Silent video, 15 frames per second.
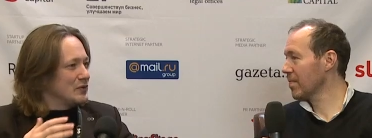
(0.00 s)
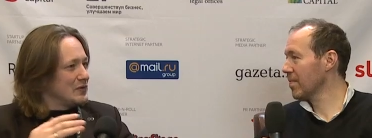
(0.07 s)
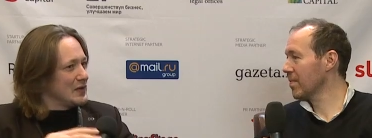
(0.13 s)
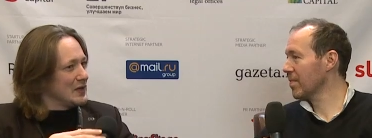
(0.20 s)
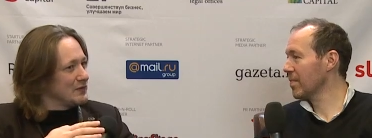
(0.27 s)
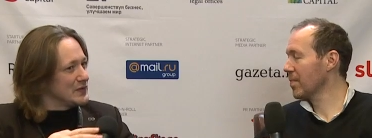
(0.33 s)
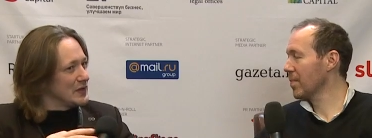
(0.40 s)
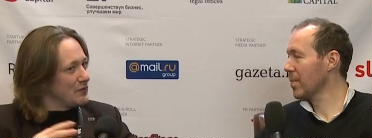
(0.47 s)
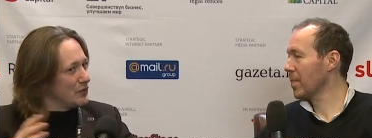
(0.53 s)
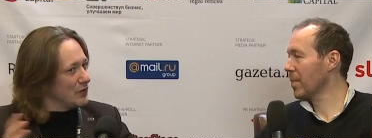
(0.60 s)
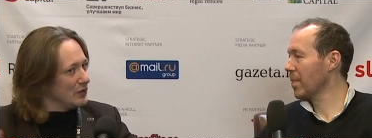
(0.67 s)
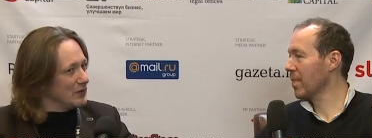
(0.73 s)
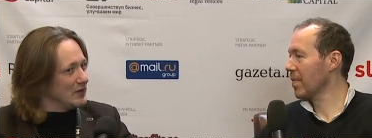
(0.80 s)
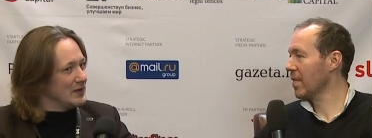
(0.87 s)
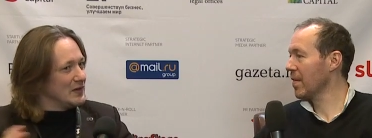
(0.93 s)
Speaker 1: did you have
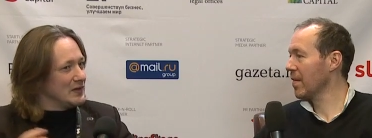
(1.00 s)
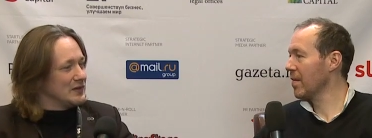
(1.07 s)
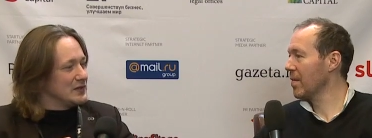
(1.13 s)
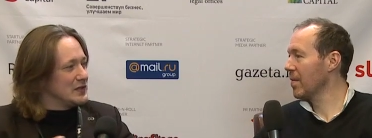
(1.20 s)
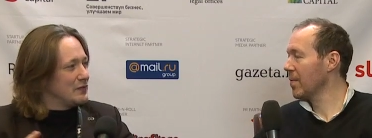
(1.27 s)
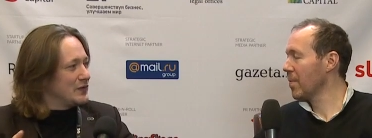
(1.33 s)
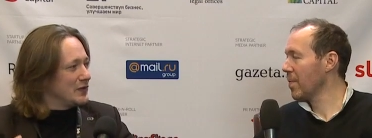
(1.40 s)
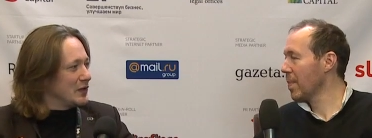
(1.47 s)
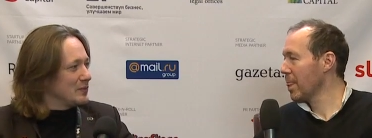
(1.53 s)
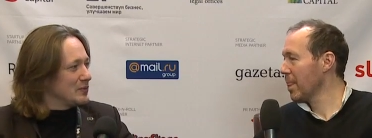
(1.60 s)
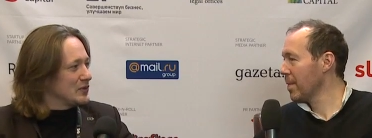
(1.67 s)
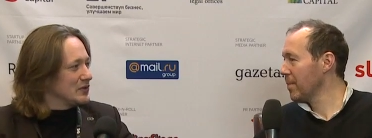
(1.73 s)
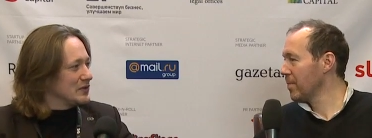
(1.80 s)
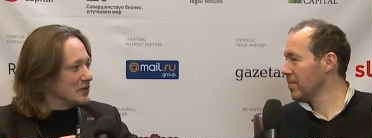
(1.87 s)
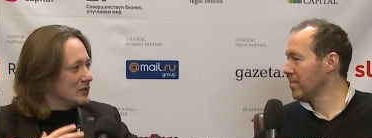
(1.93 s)
several different
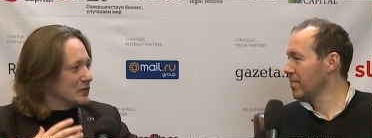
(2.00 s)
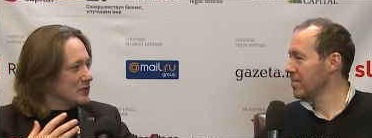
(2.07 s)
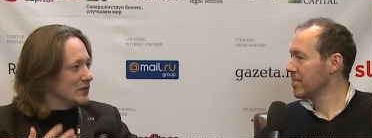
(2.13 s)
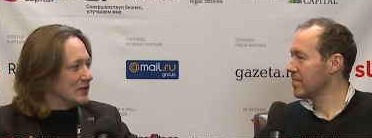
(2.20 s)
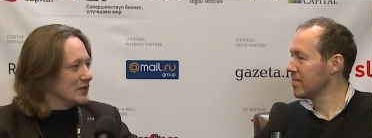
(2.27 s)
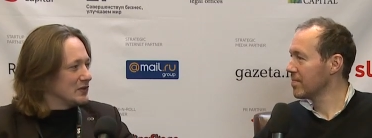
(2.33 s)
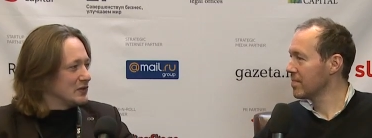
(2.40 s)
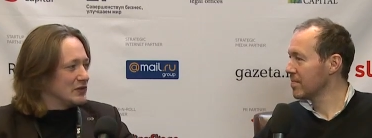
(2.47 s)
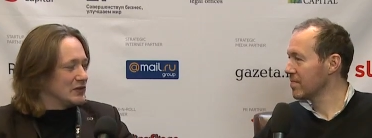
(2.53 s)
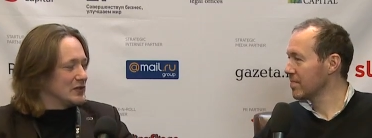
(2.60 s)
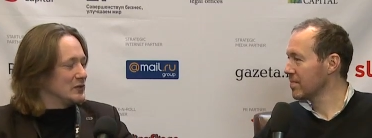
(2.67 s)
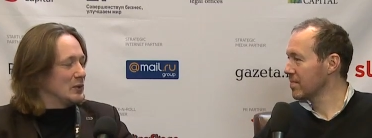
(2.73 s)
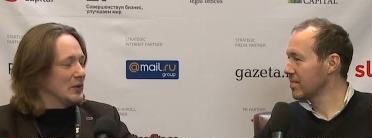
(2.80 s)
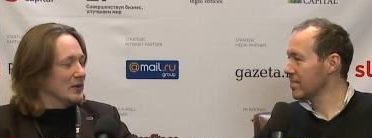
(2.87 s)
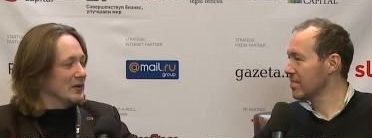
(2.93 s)
options and you selected
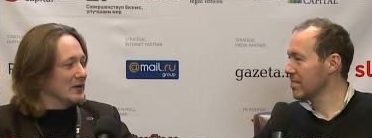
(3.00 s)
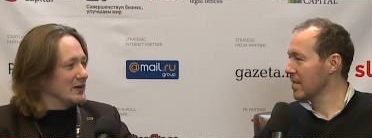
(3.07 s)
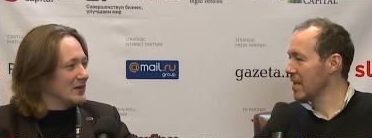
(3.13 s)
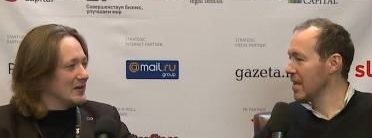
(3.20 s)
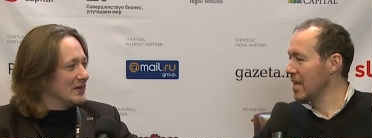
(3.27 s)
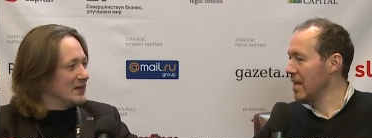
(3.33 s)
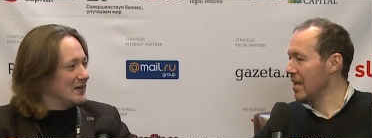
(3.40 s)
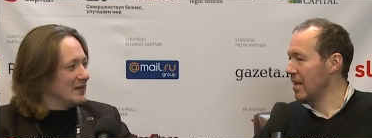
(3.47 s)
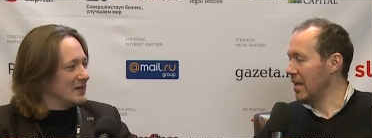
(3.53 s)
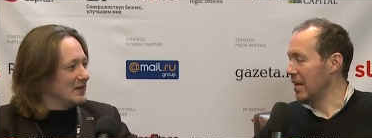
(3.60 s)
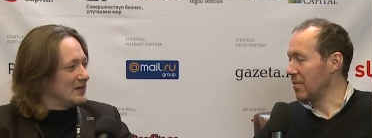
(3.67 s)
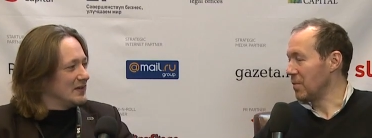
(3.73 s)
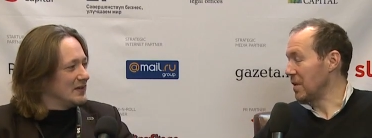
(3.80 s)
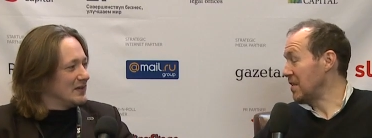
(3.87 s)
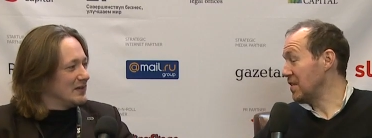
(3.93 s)
this
Speaker 2: one?
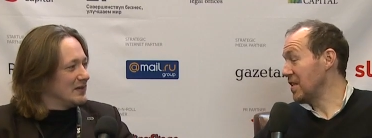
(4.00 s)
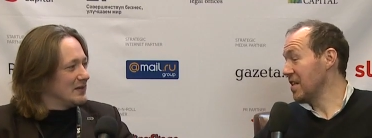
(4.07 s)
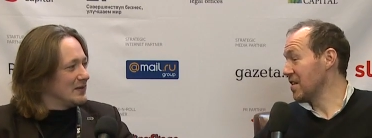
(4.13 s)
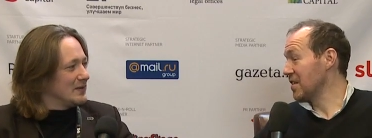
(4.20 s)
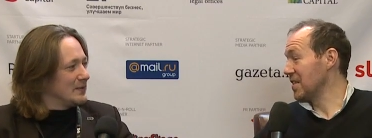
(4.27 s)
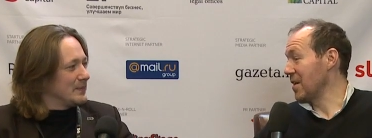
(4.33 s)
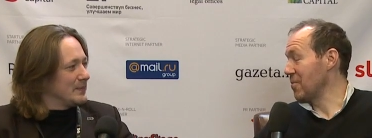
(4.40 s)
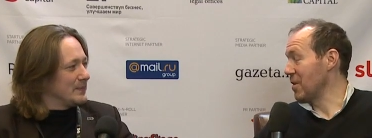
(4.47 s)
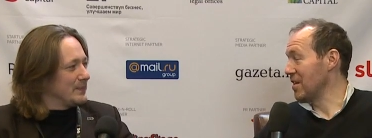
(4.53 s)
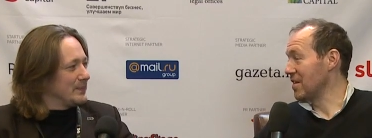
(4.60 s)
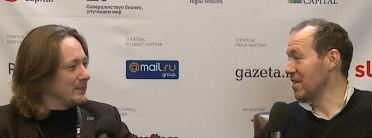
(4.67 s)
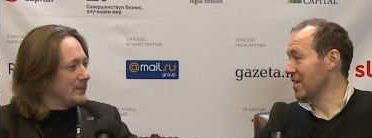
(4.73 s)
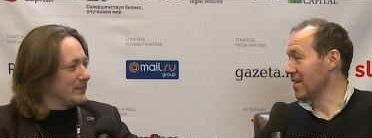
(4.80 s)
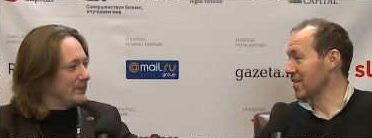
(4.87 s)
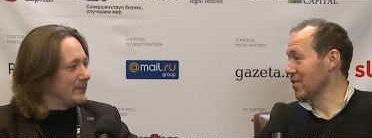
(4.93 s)
Um, it's still the same
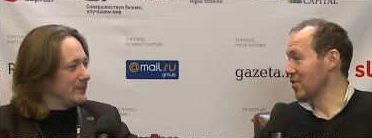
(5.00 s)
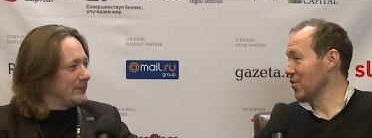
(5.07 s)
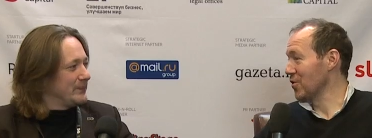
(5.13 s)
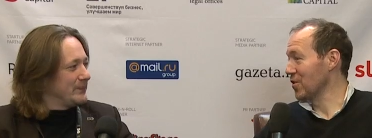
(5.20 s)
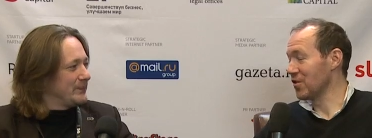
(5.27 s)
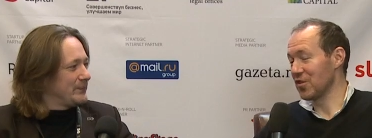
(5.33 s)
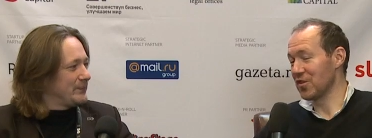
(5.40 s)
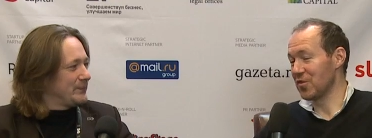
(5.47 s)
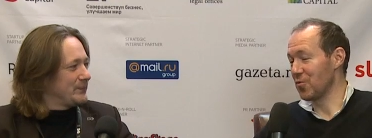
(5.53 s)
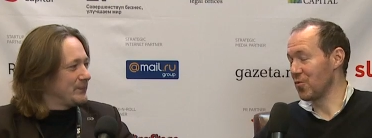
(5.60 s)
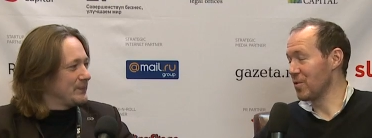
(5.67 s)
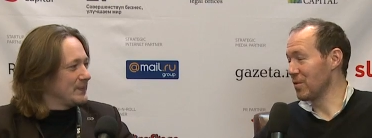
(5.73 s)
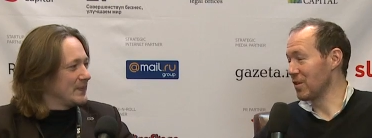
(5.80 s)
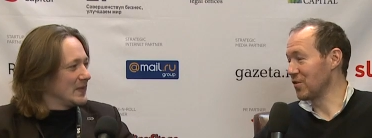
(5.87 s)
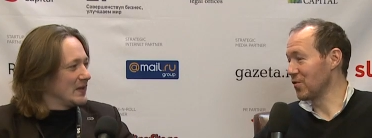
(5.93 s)
idea, you know, it's just a
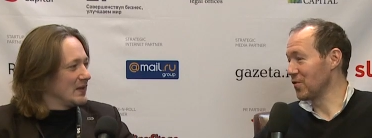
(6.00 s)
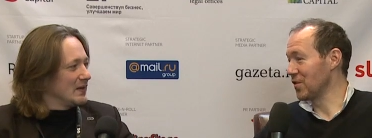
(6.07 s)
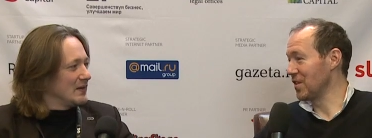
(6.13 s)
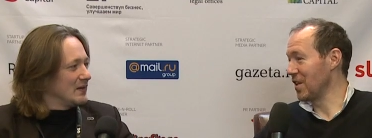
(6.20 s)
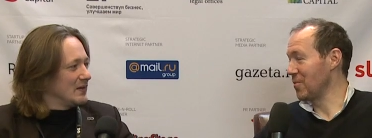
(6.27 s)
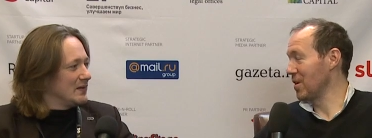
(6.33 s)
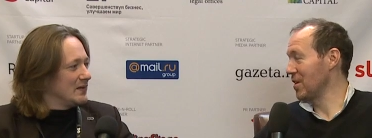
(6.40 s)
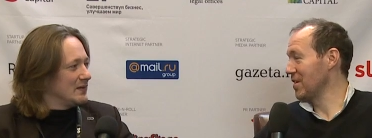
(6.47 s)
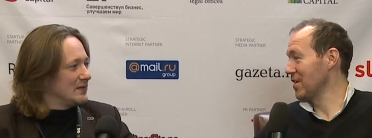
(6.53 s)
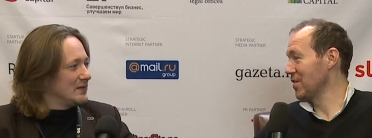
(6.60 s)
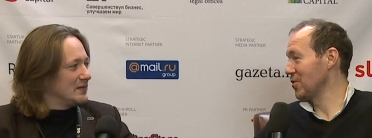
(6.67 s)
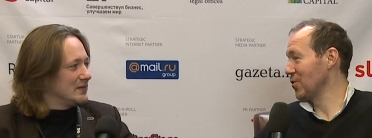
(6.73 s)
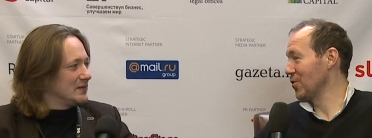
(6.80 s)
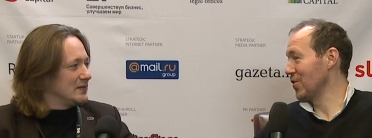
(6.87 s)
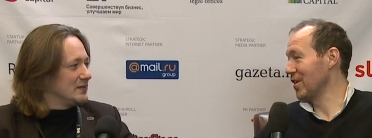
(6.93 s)
remix of the same idea.
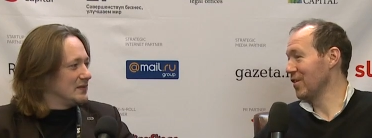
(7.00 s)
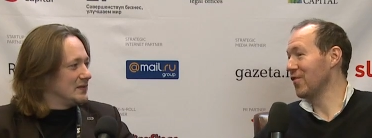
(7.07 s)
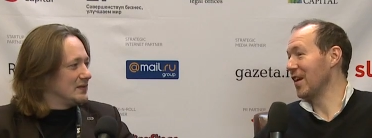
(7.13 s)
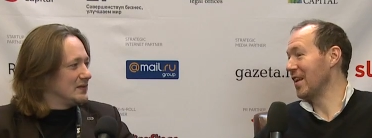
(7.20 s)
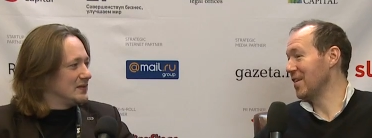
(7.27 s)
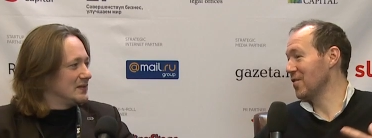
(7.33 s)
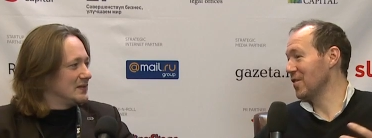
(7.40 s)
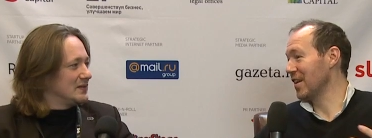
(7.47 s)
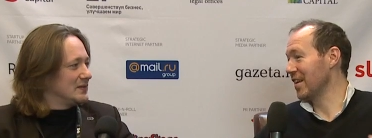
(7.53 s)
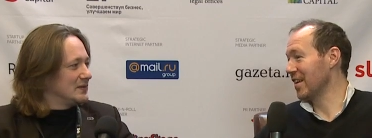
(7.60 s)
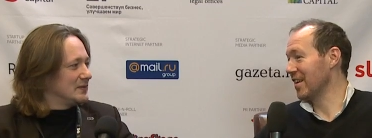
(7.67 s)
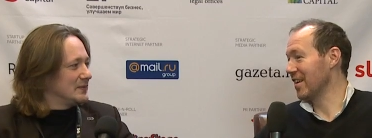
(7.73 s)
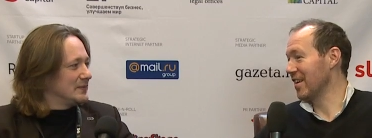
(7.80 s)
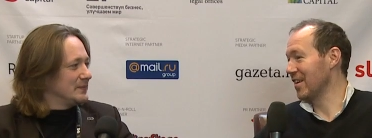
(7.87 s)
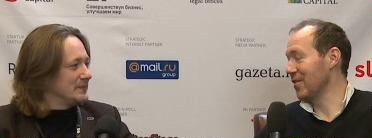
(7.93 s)
So, if
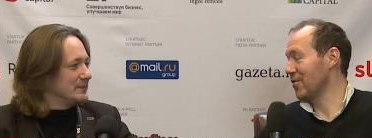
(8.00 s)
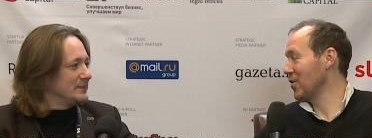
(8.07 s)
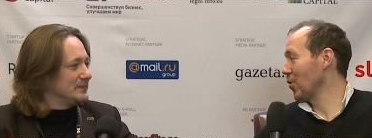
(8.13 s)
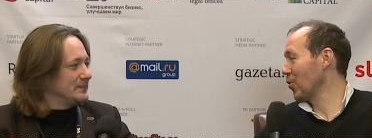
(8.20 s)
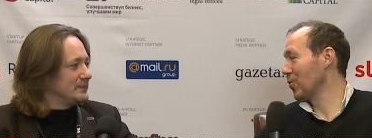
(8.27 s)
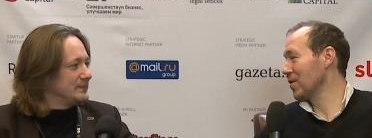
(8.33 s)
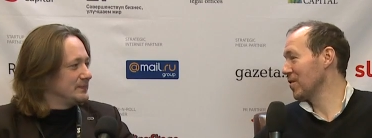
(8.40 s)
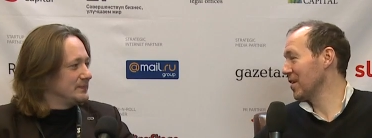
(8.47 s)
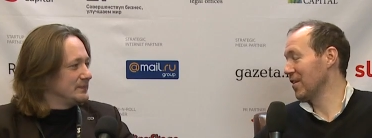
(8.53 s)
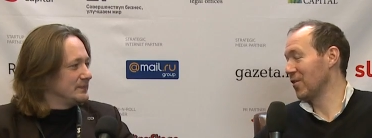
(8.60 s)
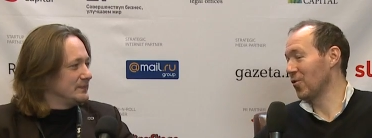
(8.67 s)
anything, uh, we always had